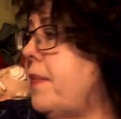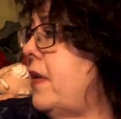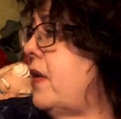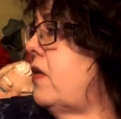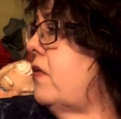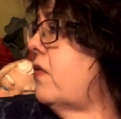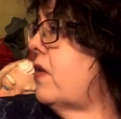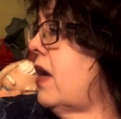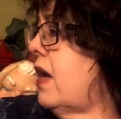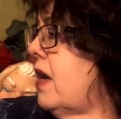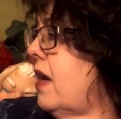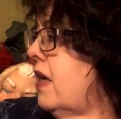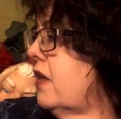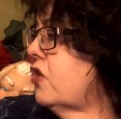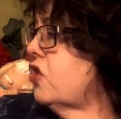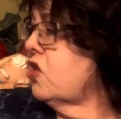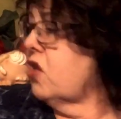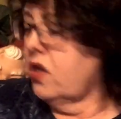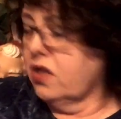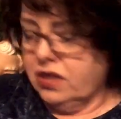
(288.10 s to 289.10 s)
and you've got hot
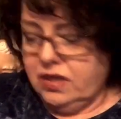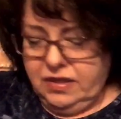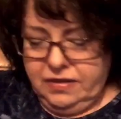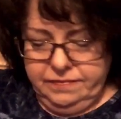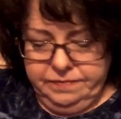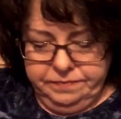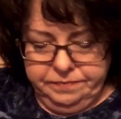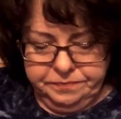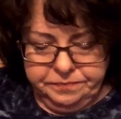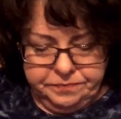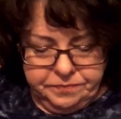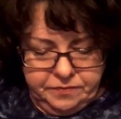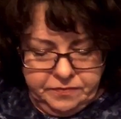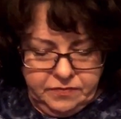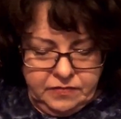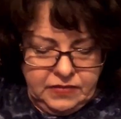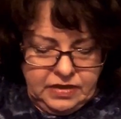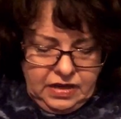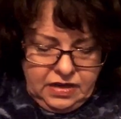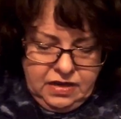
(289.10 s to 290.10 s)
chocolate.
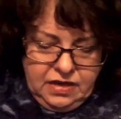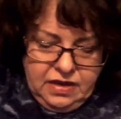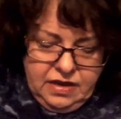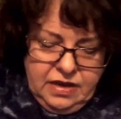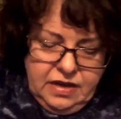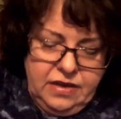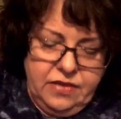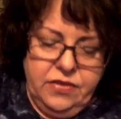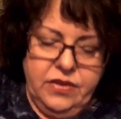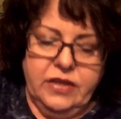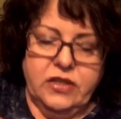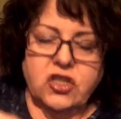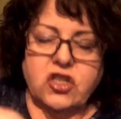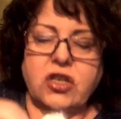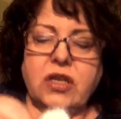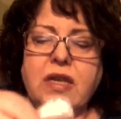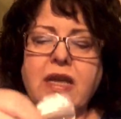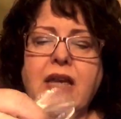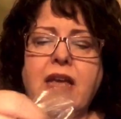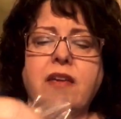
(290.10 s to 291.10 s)
Then she
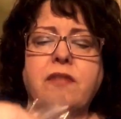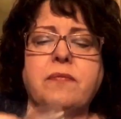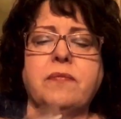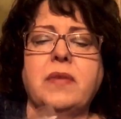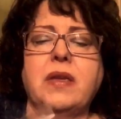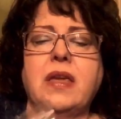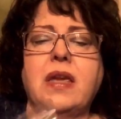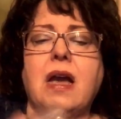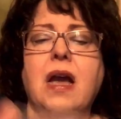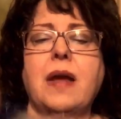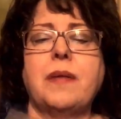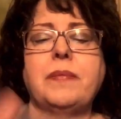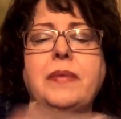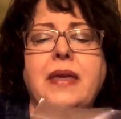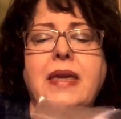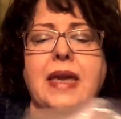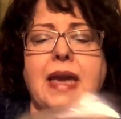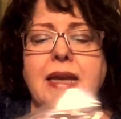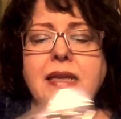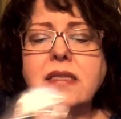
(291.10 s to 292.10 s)
gave me, I'm
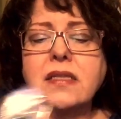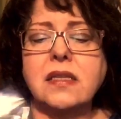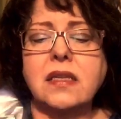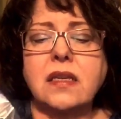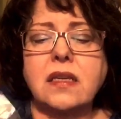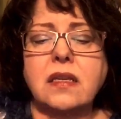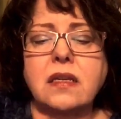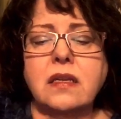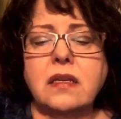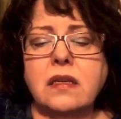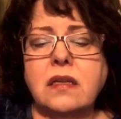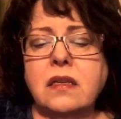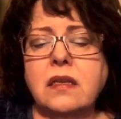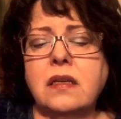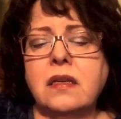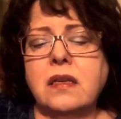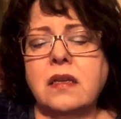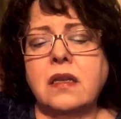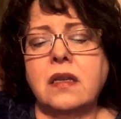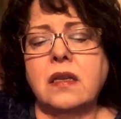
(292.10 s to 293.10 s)
guessing,
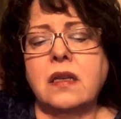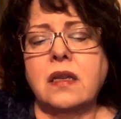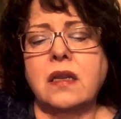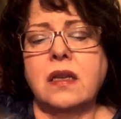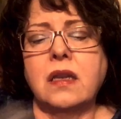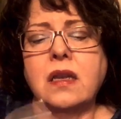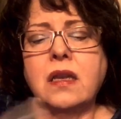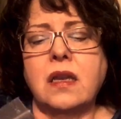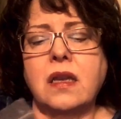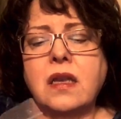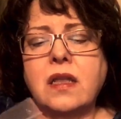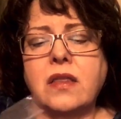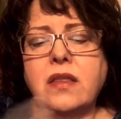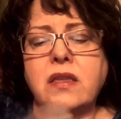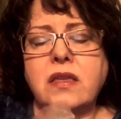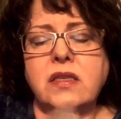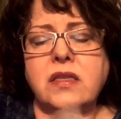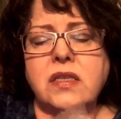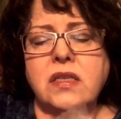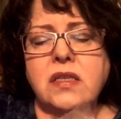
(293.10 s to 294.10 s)

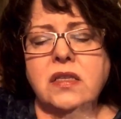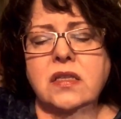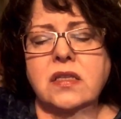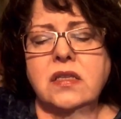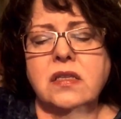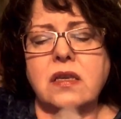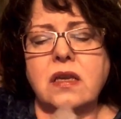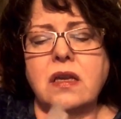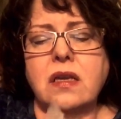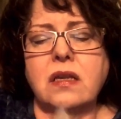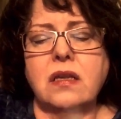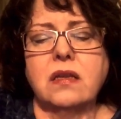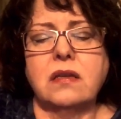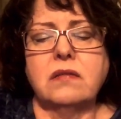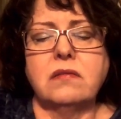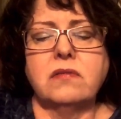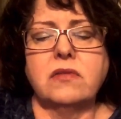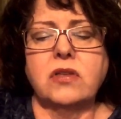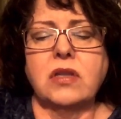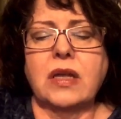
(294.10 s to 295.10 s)
this is
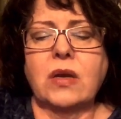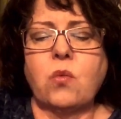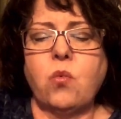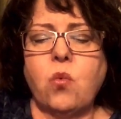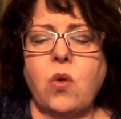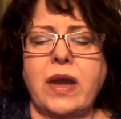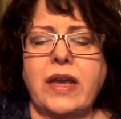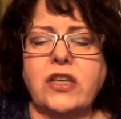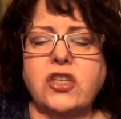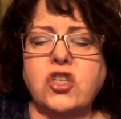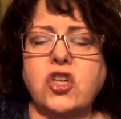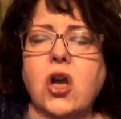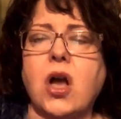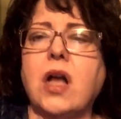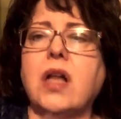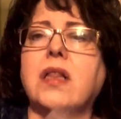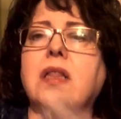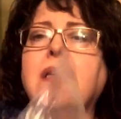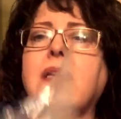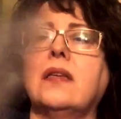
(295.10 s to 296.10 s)
like white
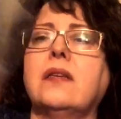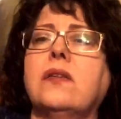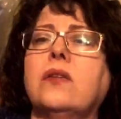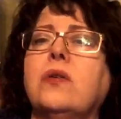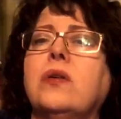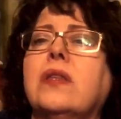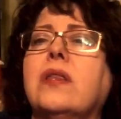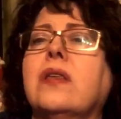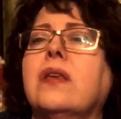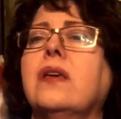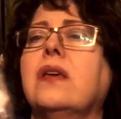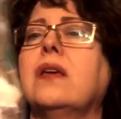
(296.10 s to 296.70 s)
chocolate with,